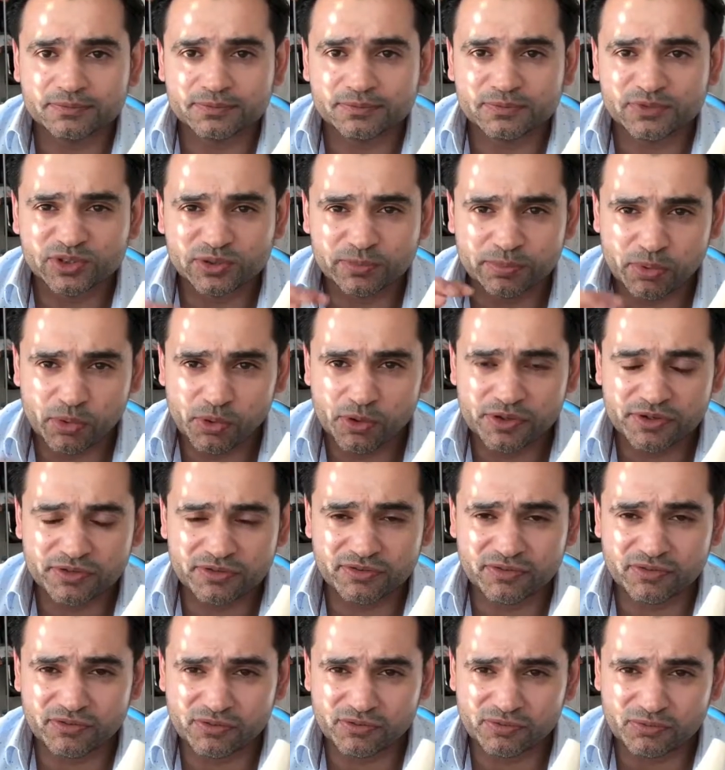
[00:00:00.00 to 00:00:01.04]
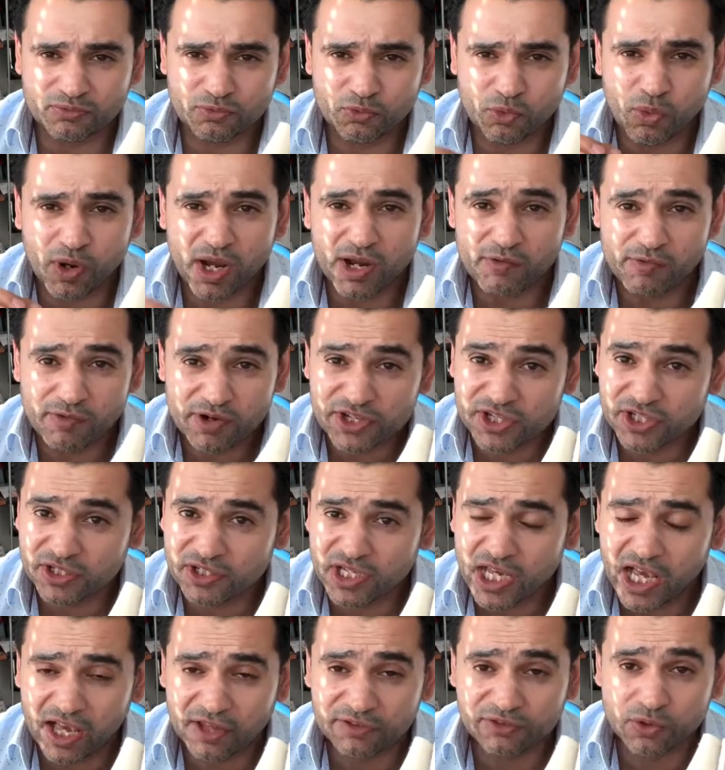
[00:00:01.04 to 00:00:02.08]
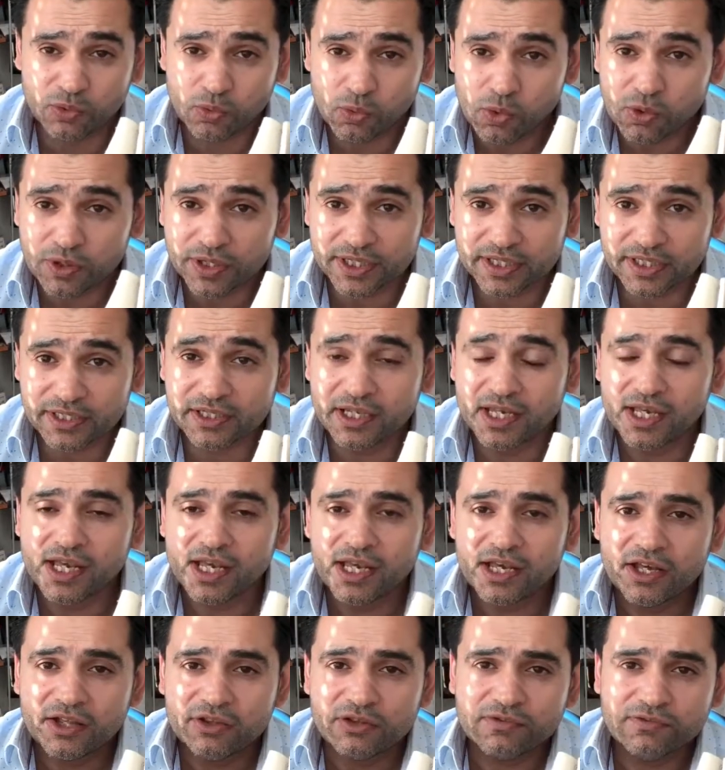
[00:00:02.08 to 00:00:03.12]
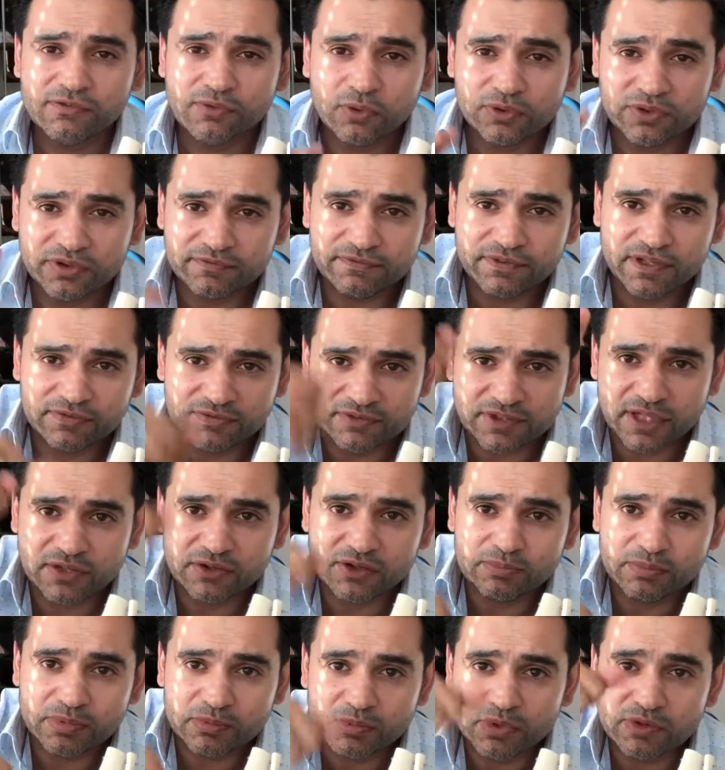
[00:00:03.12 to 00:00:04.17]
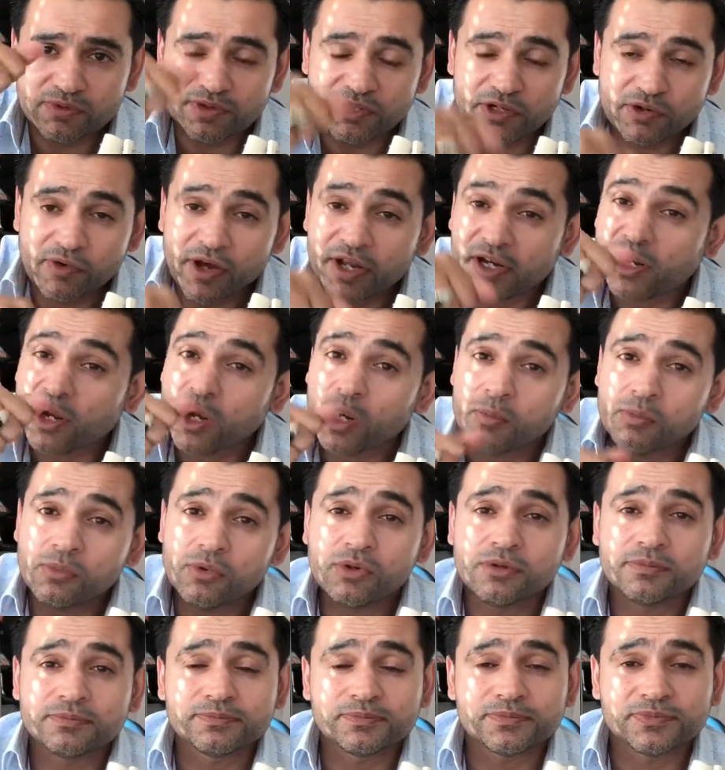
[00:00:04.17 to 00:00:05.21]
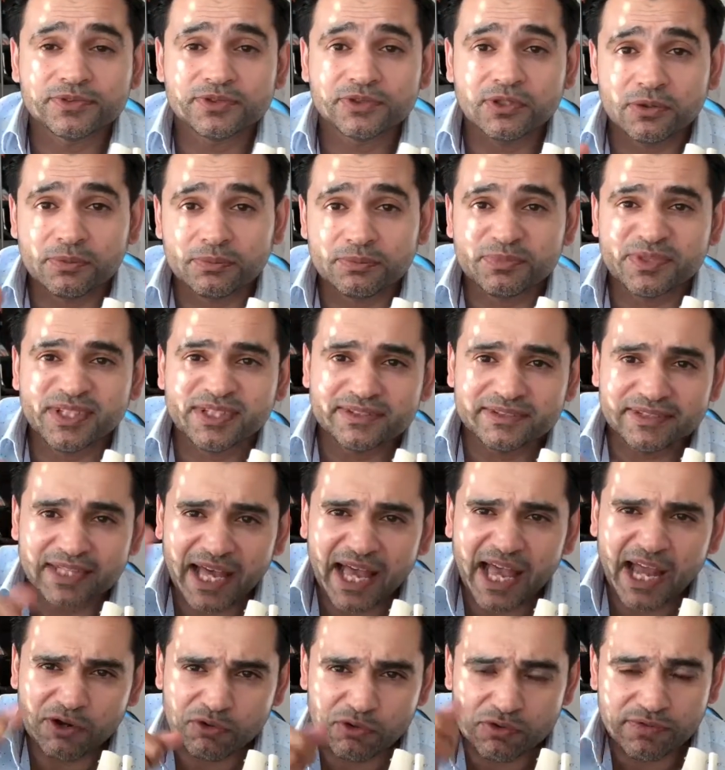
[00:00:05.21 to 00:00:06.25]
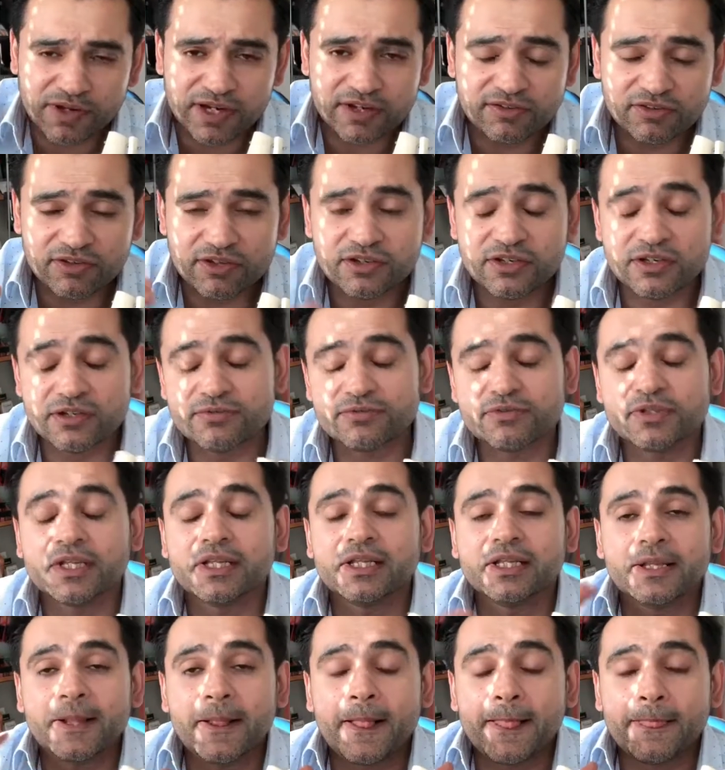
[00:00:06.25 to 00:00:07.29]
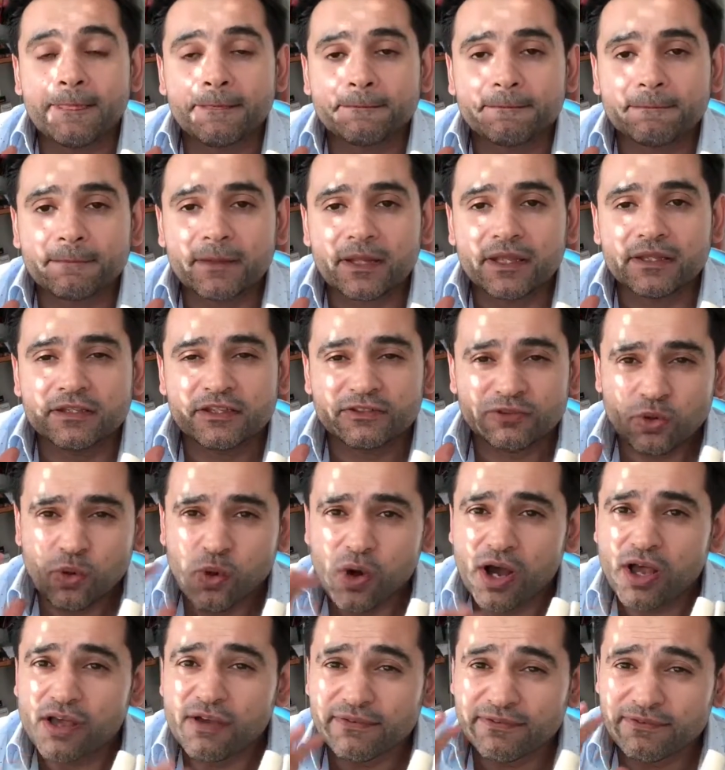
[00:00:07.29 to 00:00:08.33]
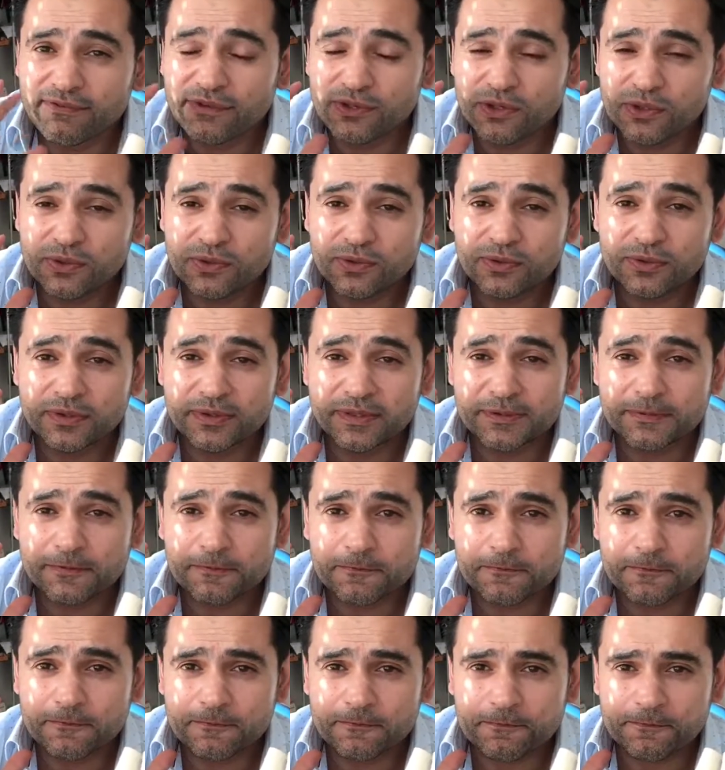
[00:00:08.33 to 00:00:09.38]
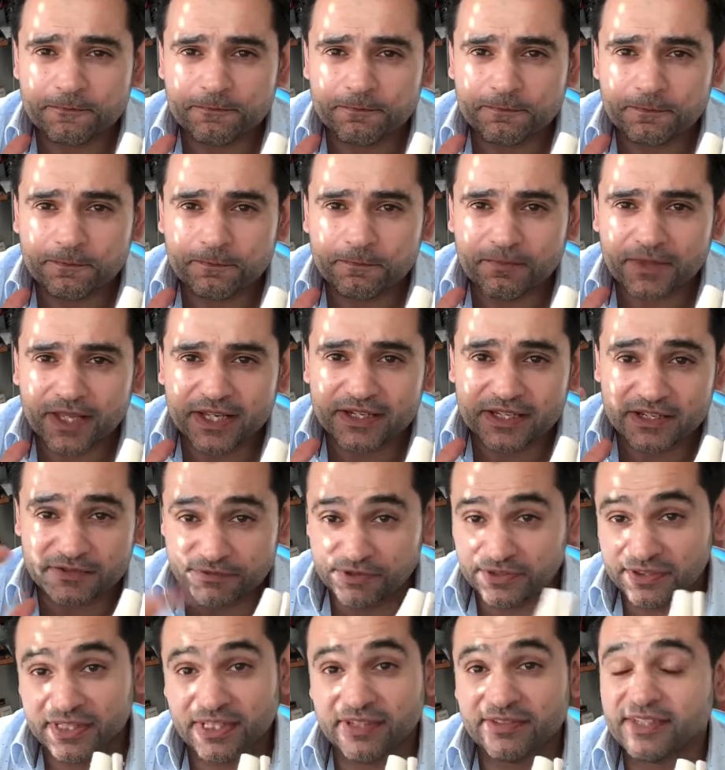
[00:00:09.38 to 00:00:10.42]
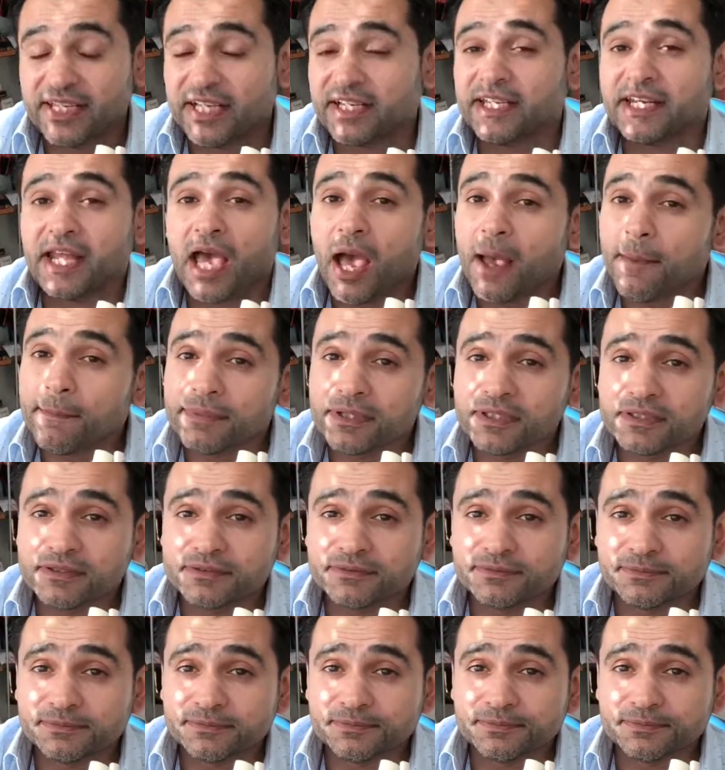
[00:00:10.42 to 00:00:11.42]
supports, quite rigid as you're walking. The fourth and fifth tend to be moving around a lot more, so that aggravates the nerve. There's quite a few different things that can happen